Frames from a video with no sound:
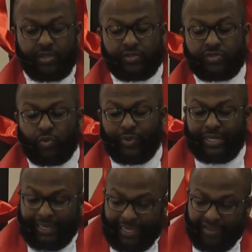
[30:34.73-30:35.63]
So when
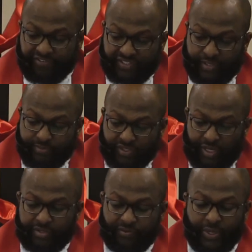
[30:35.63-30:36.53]
life seems
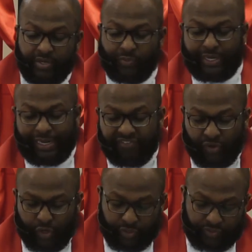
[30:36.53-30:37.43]
un- when, when life
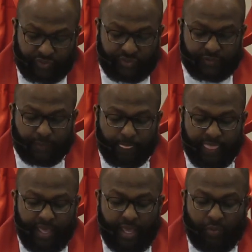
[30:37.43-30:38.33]
hurts,
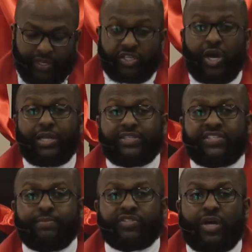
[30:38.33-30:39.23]
when God
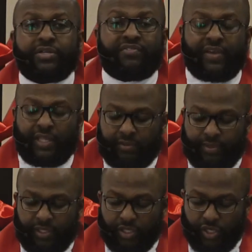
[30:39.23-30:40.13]
seems
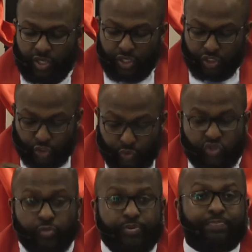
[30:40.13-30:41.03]
unavailable, choose
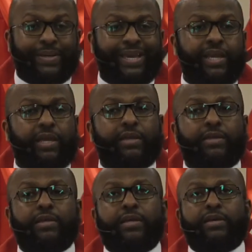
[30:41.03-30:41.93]
to prepare
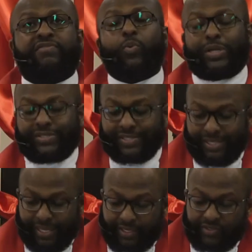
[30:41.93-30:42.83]
for what's
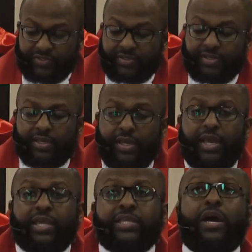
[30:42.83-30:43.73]
next.
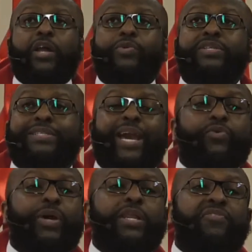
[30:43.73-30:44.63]
In other words, get
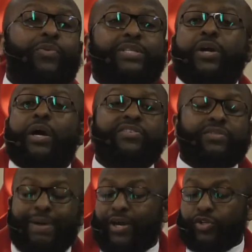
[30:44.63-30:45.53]
ready for what God is
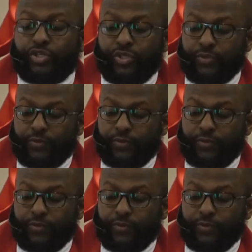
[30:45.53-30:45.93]
about to do.